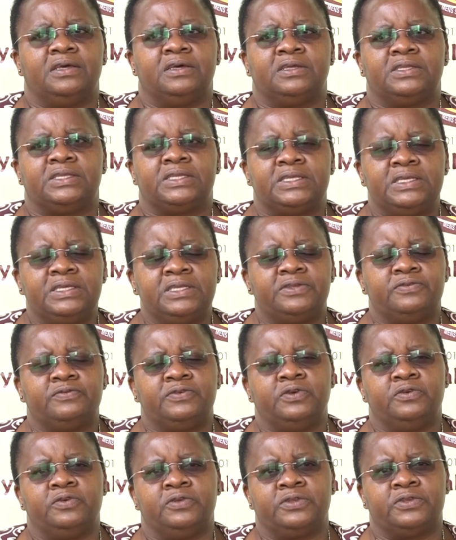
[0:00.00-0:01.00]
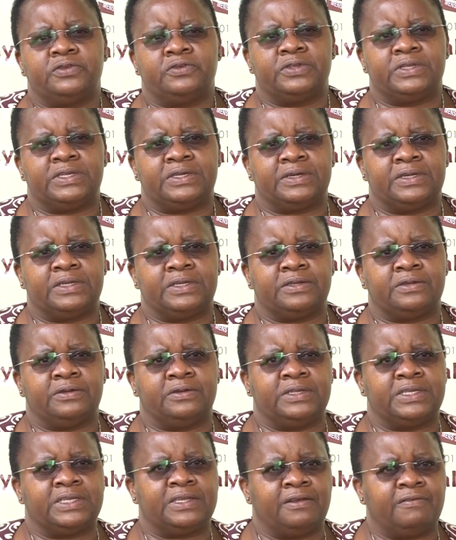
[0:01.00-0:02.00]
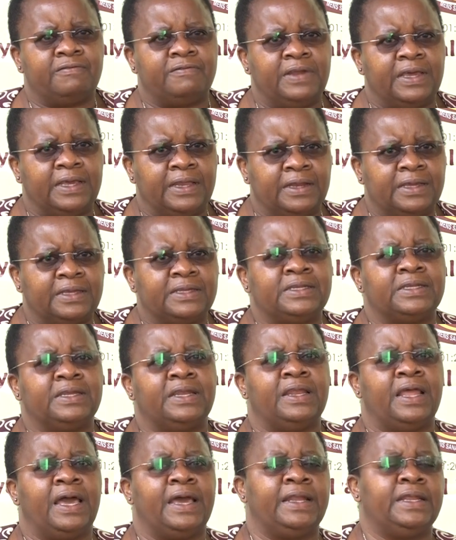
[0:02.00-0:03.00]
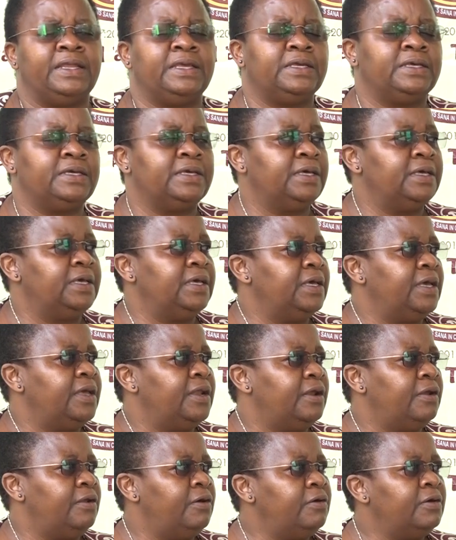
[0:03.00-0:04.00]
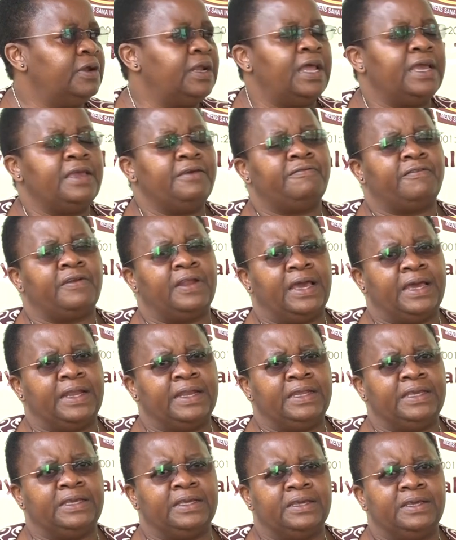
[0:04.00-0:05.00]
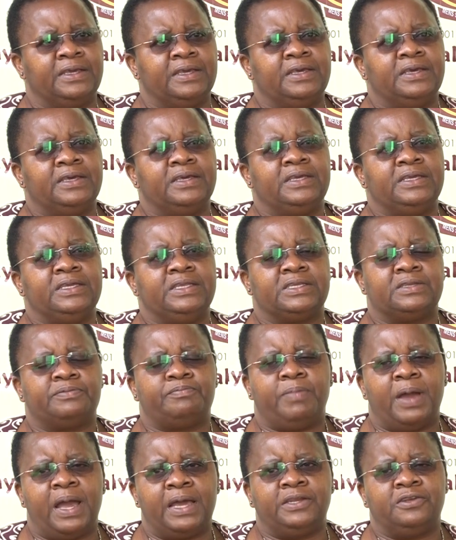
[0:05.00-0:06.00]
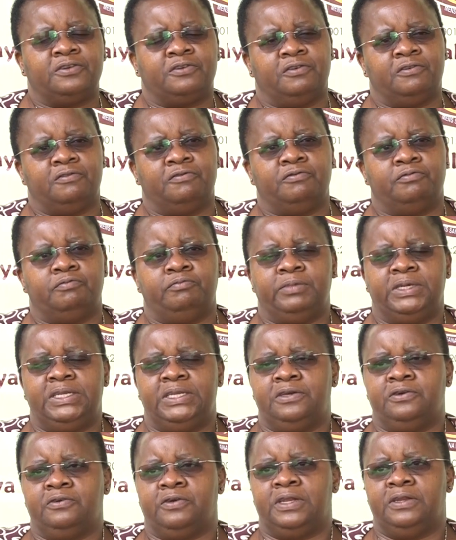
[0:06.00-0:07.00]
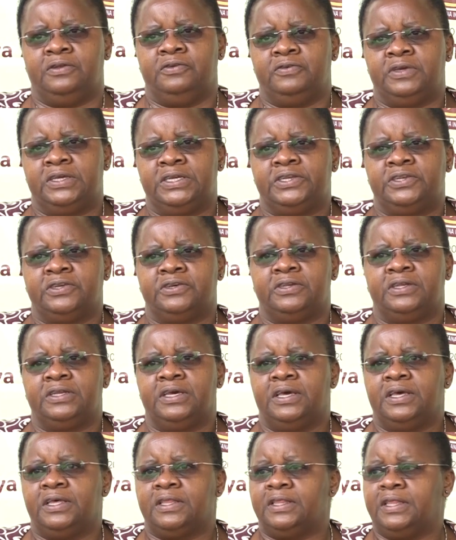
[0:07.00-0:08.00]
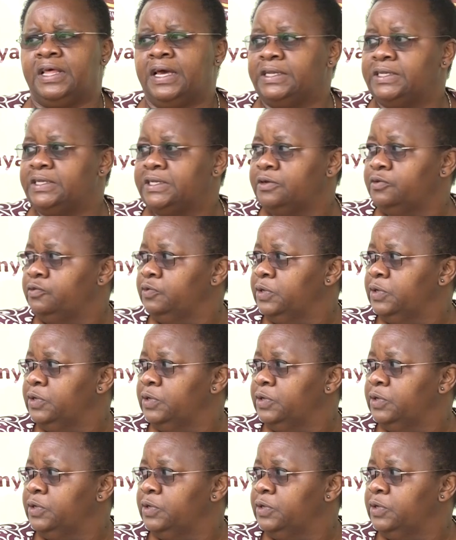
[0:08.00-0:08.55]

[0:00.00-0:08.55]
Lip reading: since we also stress on self-directed learning, long life learning is part of medical education that